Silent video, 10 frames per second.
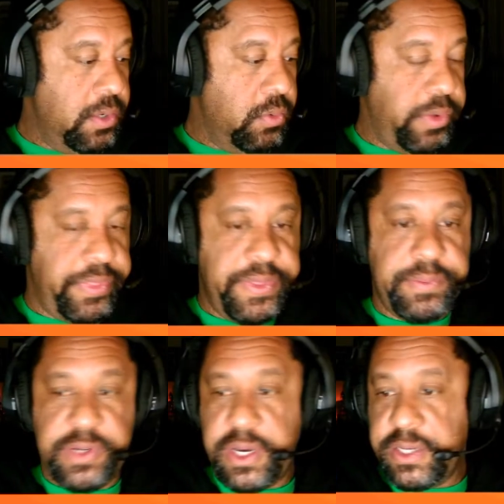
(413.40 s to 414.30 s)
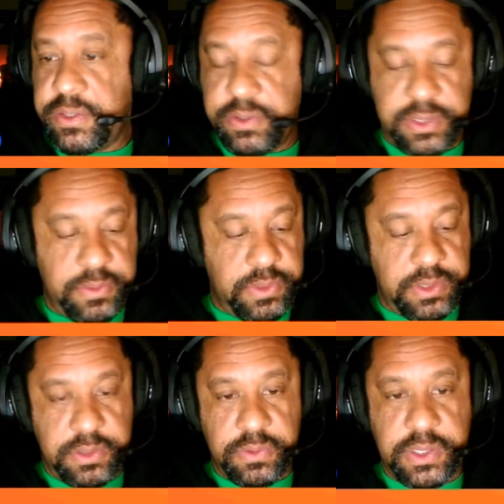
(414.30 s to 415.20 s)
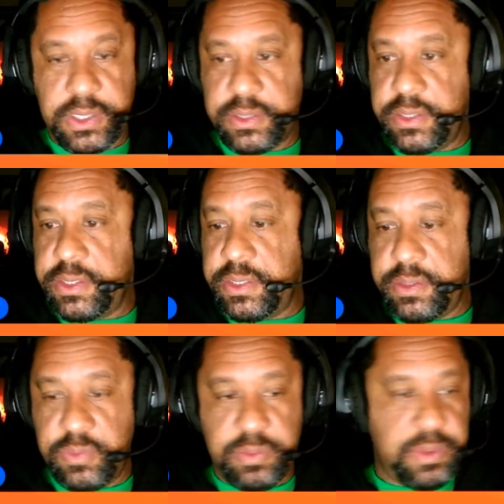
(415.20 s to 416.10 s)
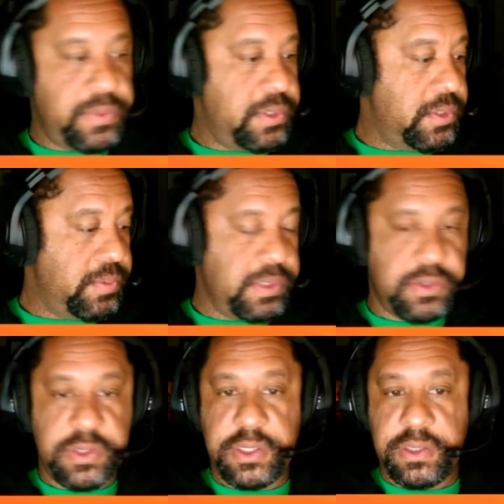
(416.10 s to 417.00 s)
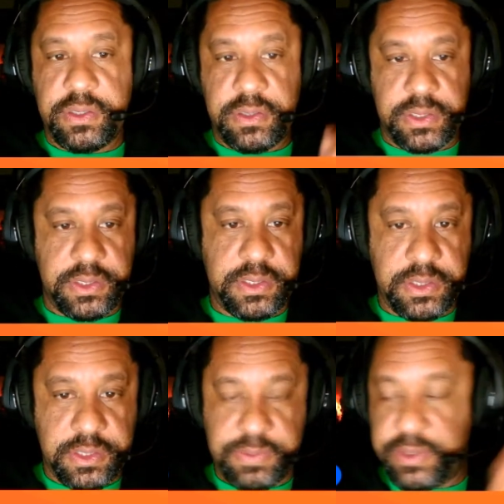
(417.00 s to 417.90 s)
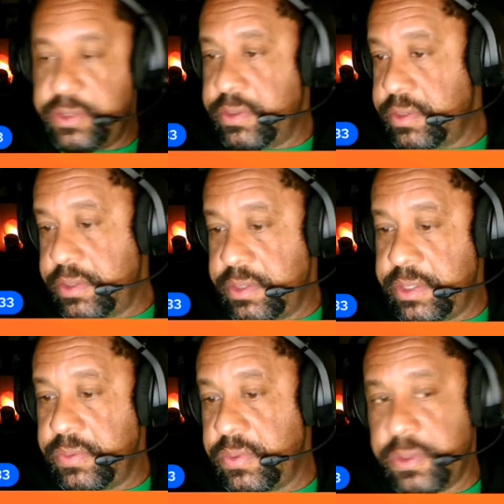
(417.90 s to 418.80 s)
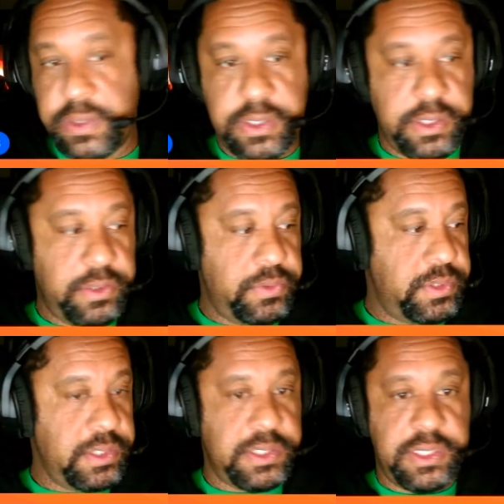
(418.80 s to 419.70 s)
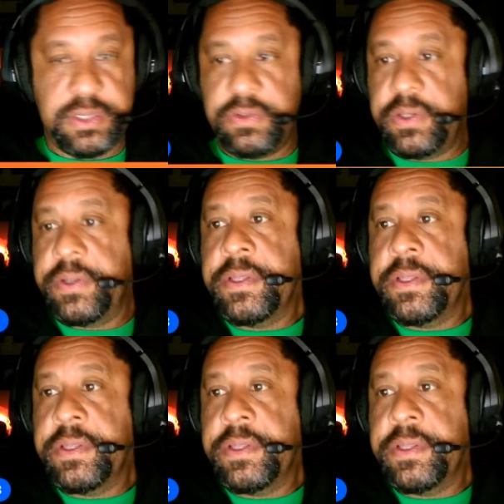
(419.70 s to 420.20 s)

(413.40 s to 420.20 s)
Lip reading: with them nozzles that was so kindly sent to me by Mr. Spencer Keith. Thanks again, Spencer, because they were a huge success.